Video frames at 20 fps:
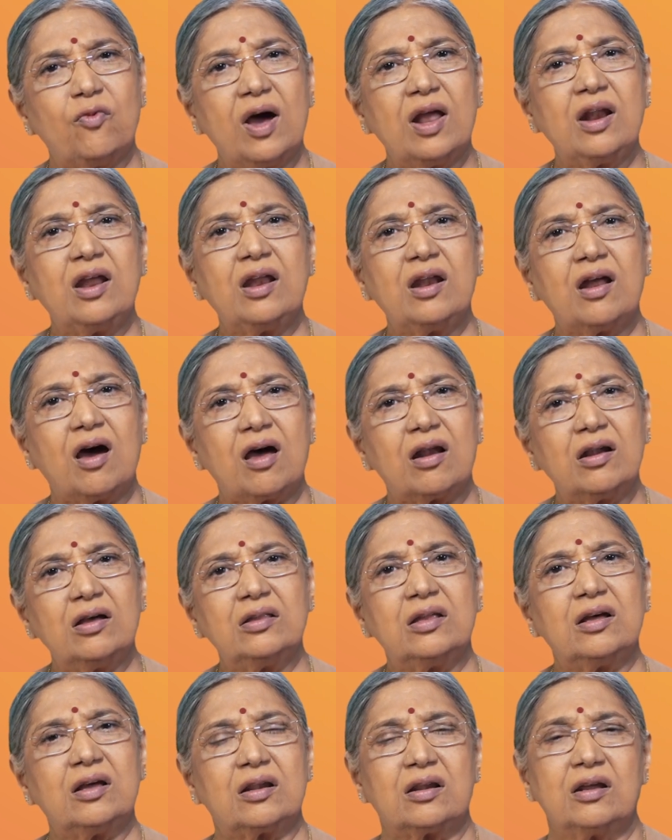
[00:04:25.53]
one and
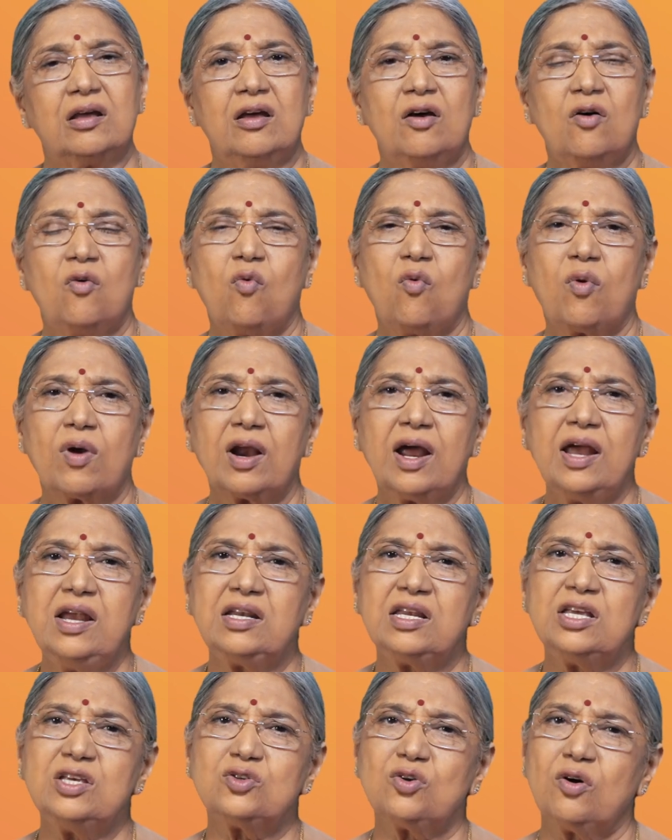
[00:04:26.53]
another
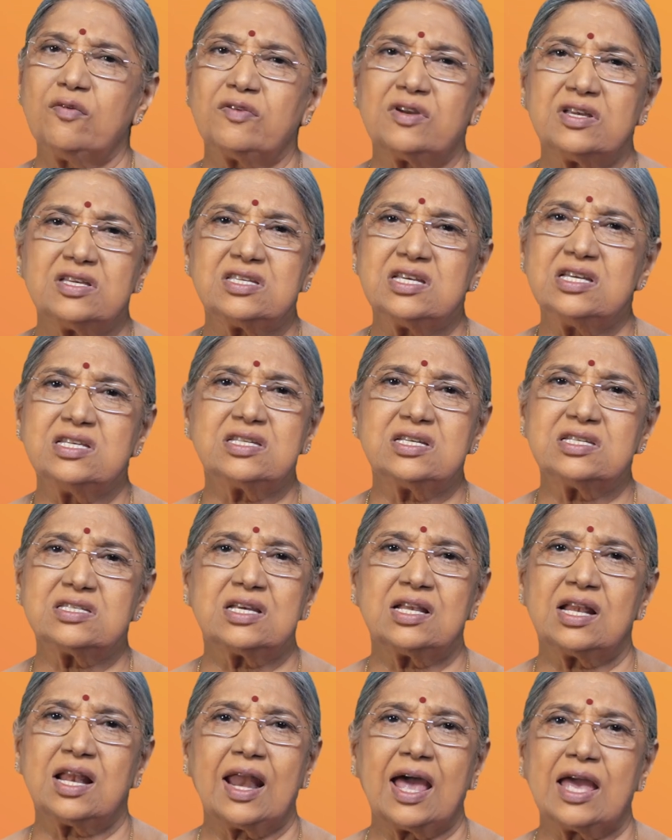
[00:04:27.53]
varieties of diseases in